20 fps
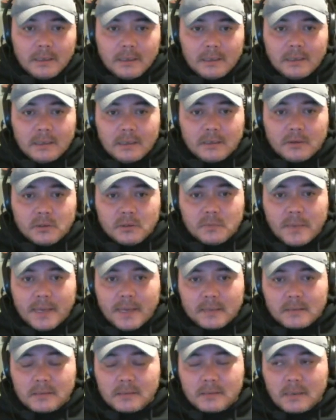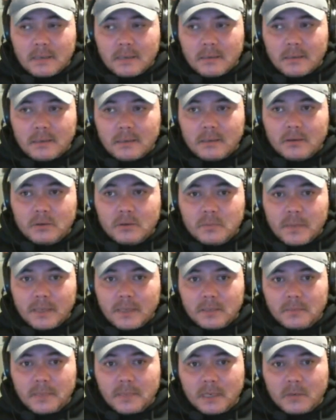And it goes back
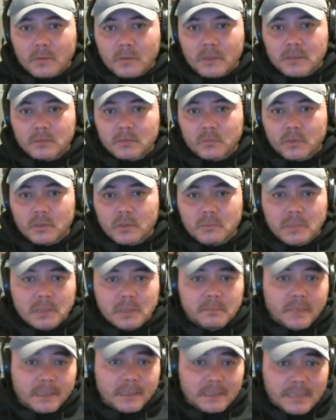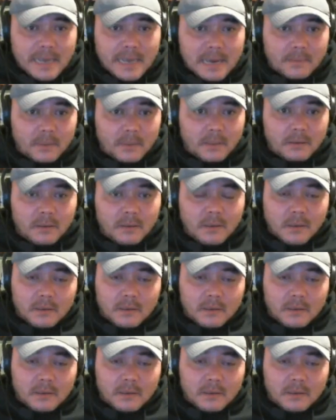to my question: what do you mean by dabbling?